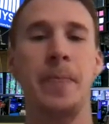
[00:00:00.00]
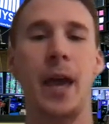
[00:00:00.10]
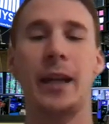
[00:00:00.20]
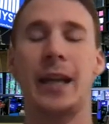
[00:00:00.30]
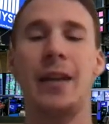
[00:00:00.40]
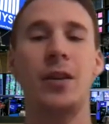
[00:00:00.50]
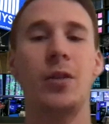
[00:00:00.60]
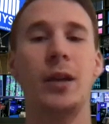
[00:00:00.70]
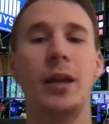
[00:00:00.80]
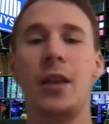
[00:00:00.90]
Again,
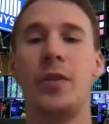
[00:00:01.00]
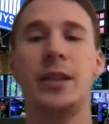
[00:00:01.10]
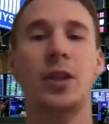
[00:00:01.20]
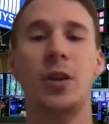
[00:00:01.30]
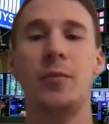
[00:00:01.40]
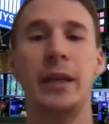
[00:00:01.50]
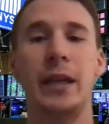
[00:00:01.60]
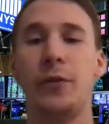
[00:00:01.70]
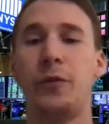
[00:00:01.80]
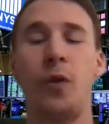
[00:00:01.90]
though, this could
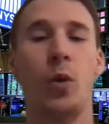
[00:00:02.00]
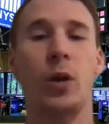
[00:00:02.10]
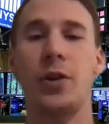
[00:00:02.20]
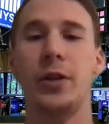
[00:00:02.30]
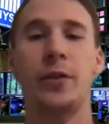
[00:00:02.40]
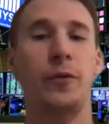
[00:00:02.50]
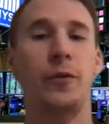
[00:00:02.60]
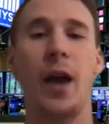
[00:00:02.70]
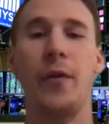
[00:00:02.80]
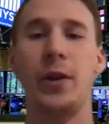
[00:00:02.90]
be $400,
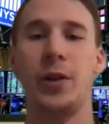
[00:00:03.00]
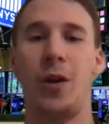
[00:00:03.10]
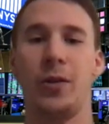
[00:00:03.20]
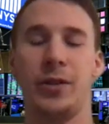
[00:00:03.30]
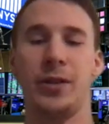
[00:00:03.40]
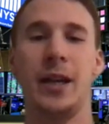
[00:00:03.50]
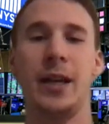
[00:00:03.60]
$500.